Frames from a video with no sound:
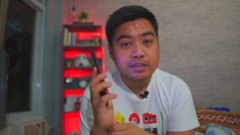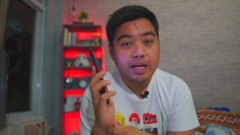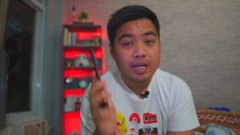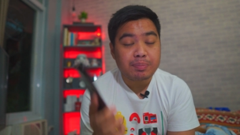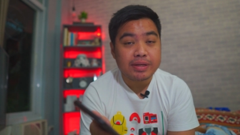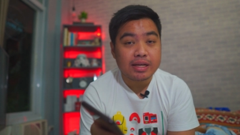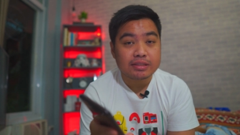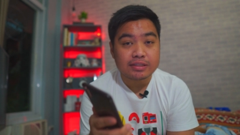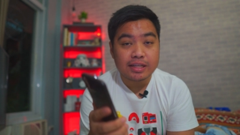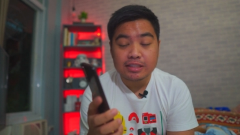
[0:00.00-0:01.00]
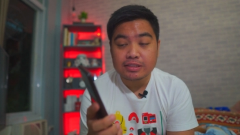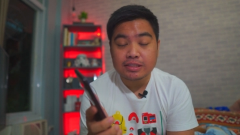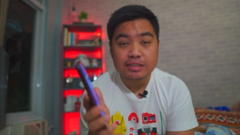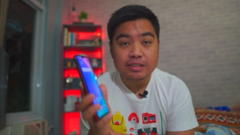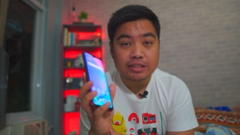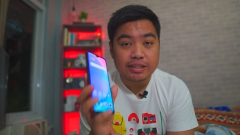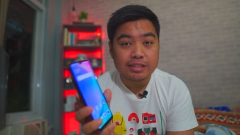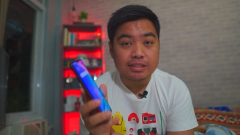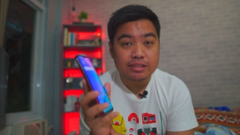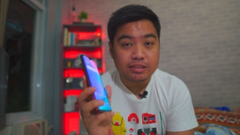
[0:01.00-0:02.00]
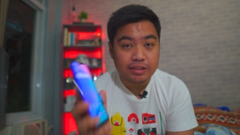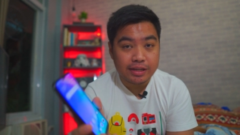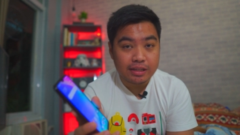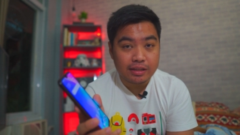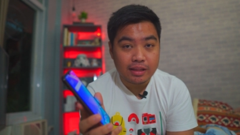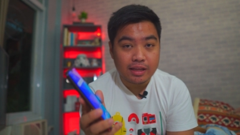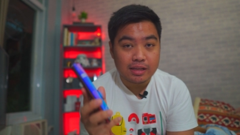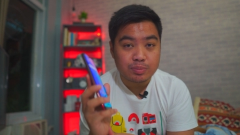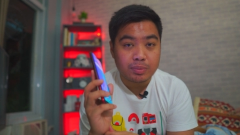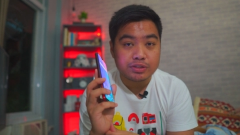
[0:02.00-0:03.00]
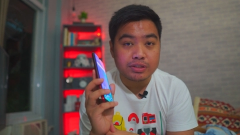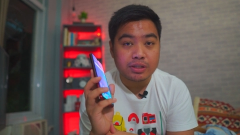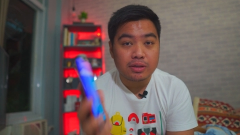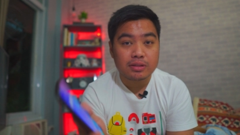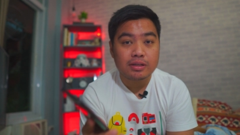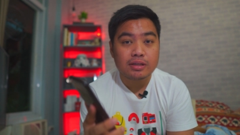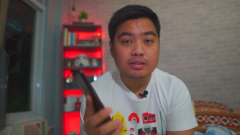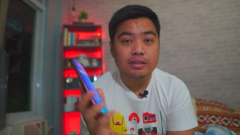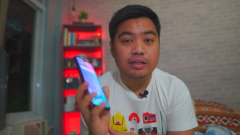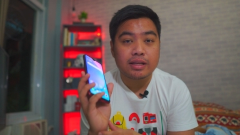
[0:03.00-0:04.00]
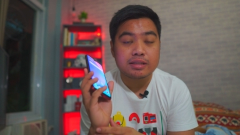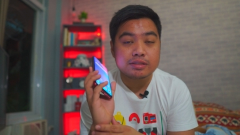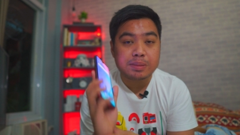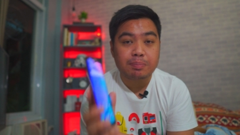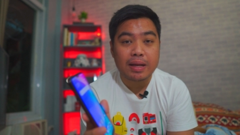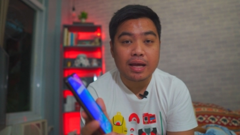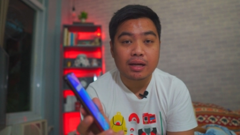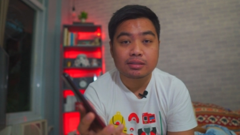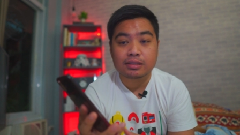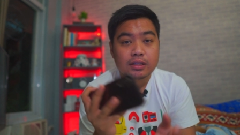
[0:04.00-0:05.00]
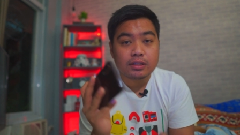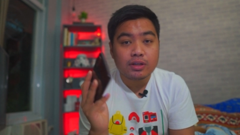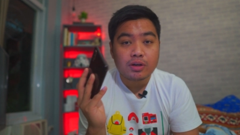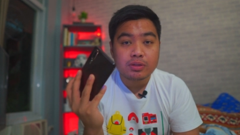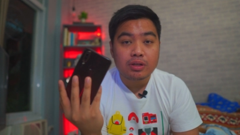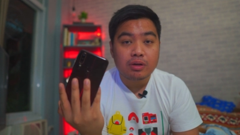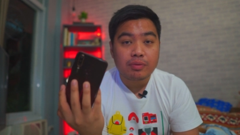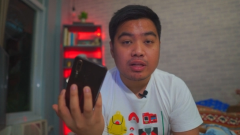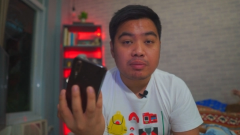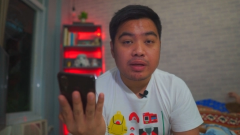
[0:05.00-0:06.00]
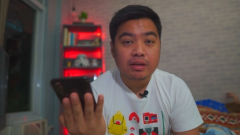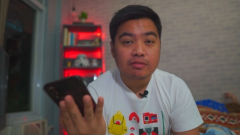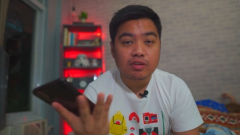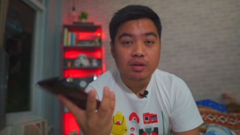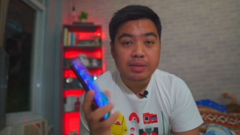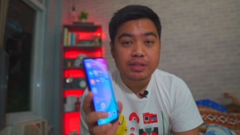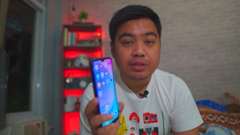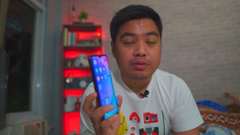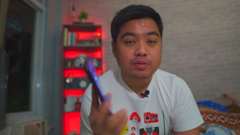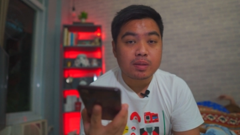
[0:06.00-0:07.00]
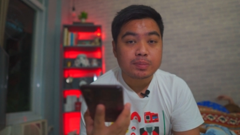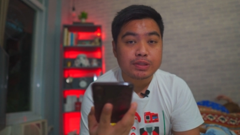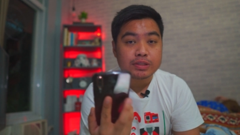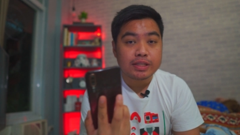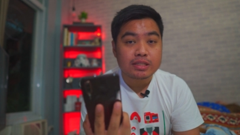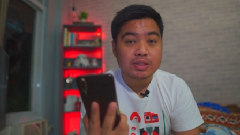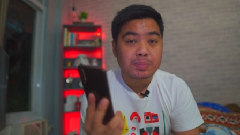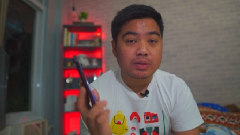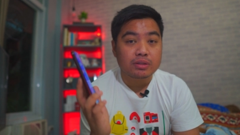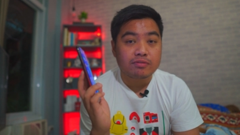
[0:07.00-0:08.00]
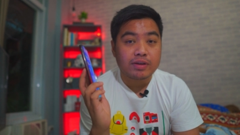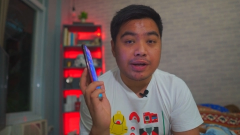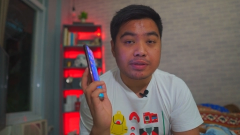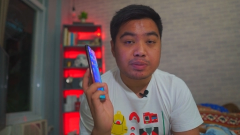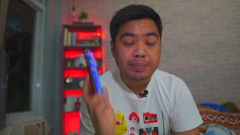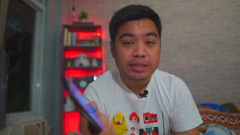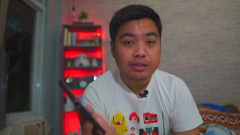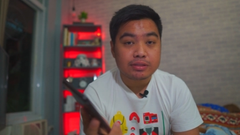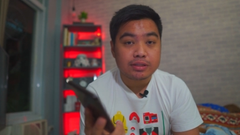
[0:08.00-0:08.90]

The IPS LCD screen is great. It has punchy colors. It has deep blacks. The underwhelming for media consumption is the bottom firing speaker,